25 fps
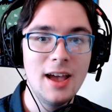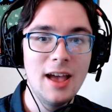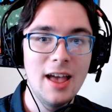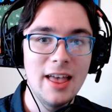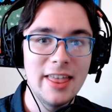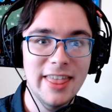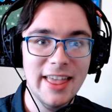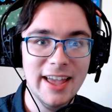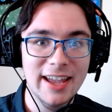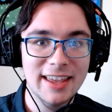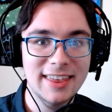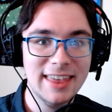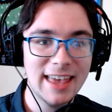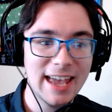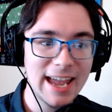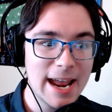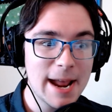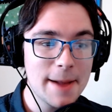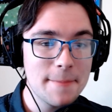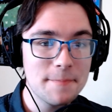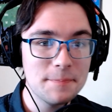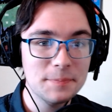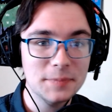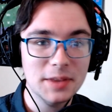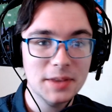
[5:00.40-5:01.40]
That
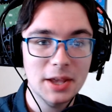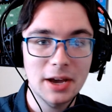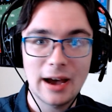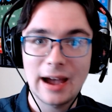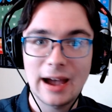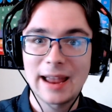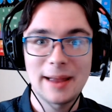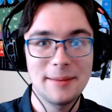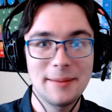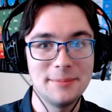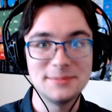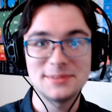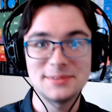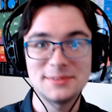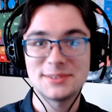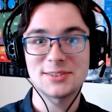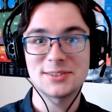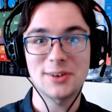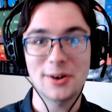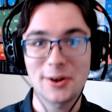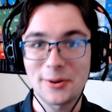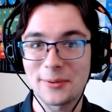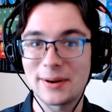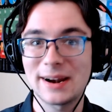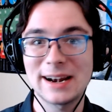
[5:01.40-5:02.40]
game, I am
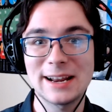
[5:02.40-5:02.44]
so ready